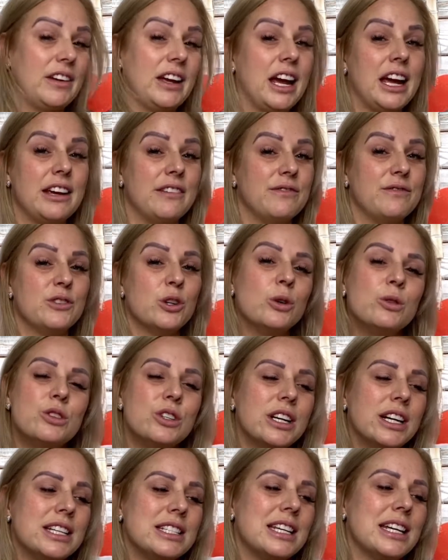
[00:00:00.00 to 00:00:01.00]
I told you
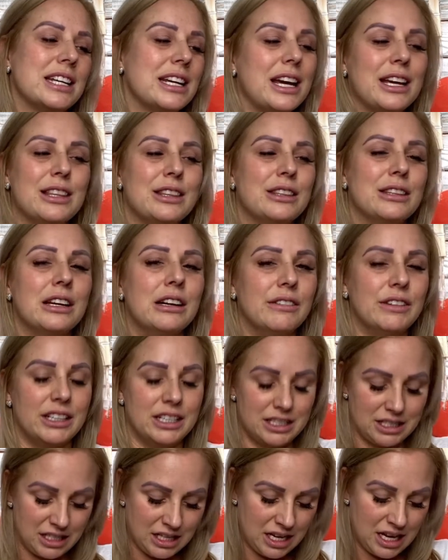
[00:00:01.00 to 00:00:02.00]
guys that. I love it.